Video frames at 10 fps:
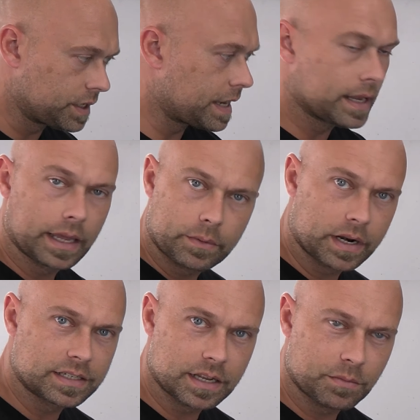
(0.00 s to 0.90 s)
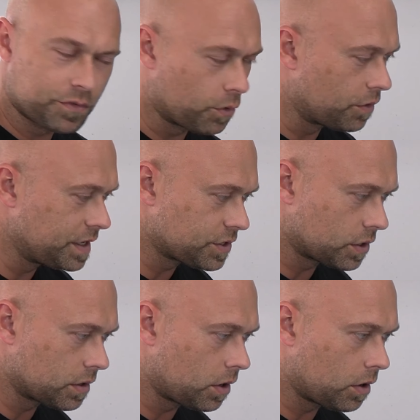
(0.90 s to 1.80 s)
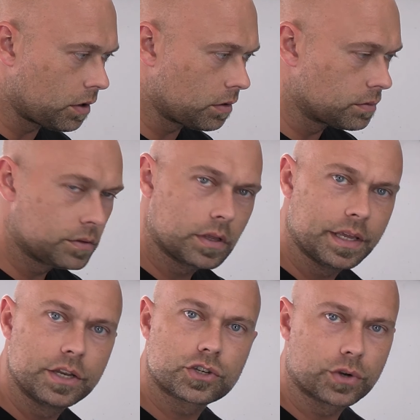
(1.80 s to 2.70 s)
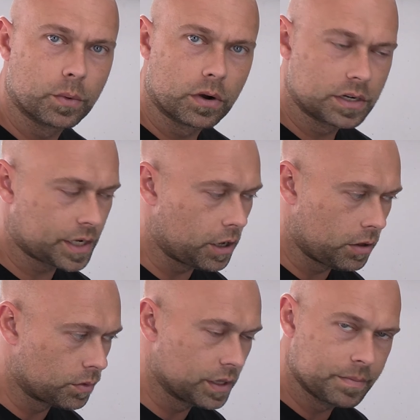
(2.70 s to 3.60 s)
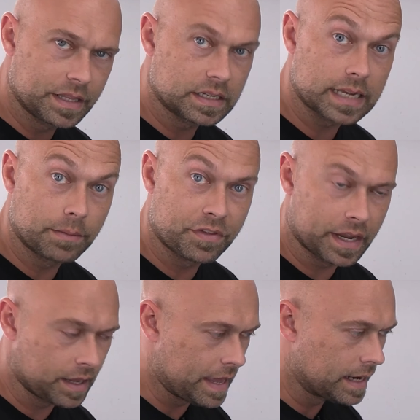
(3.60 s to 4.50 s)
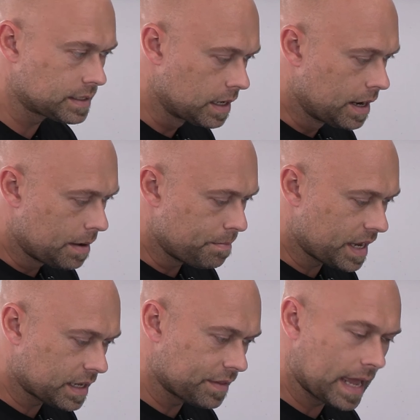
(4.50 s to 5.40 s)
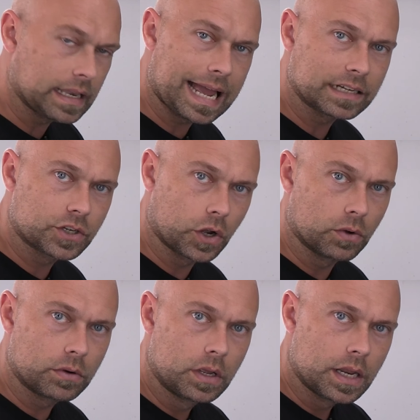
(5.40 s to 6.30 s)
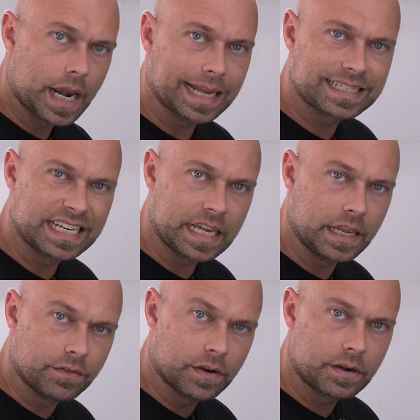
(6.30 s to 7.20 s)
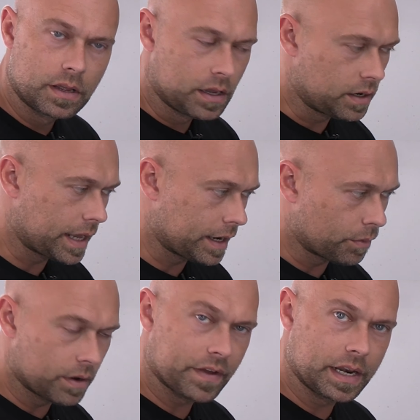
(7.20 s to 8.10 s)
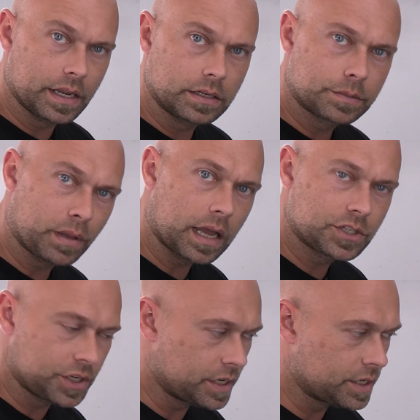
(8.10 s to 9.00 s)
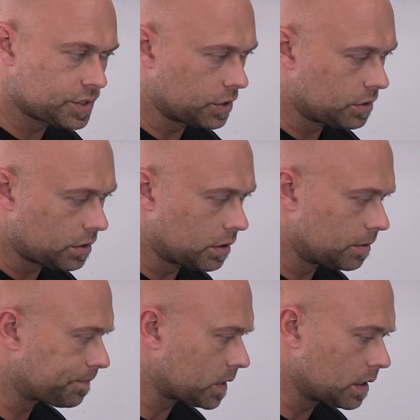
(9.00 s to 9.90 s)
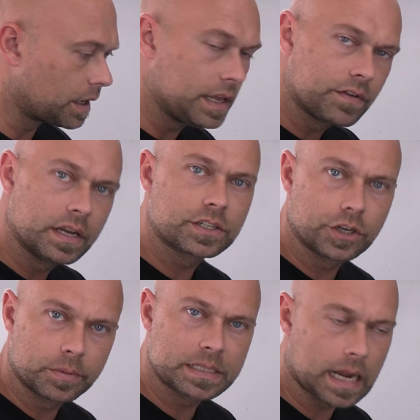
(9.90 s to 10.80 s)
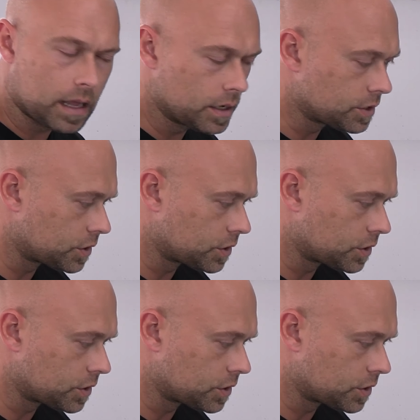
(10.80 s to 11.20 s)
Again, like what I said before, these are all industry words. They all really mean the same thing, and that's making that last coat nice and even and getting rid of any splotchiness or, or unevenness in your metallic.